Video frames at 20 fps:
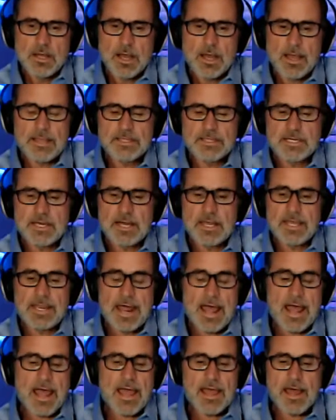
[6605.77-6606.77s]
Yeah, and
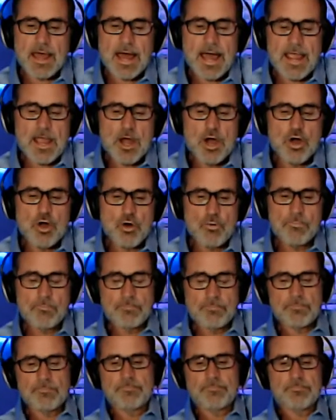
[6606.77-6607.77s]
I hope,
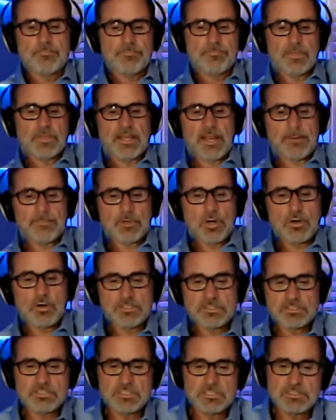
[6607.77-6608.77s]
and I'm going to
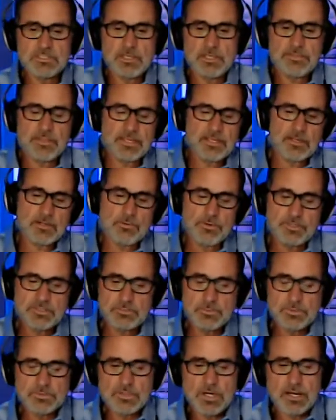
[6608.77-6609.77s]
60. I think agrees
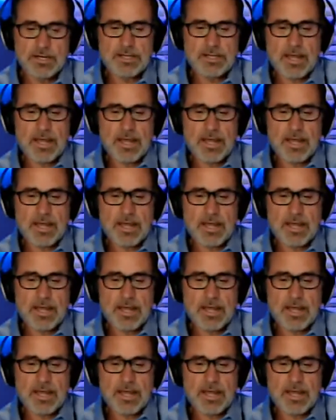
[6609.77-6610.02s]
with Johnny.